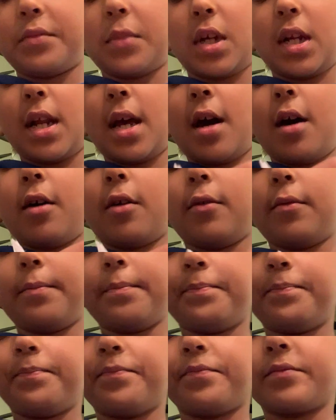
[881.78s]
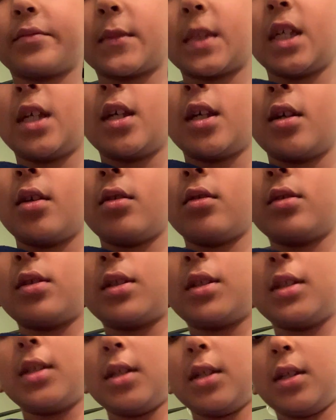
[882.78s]
And now you'll
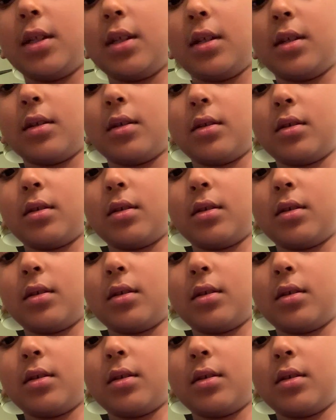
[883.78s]
see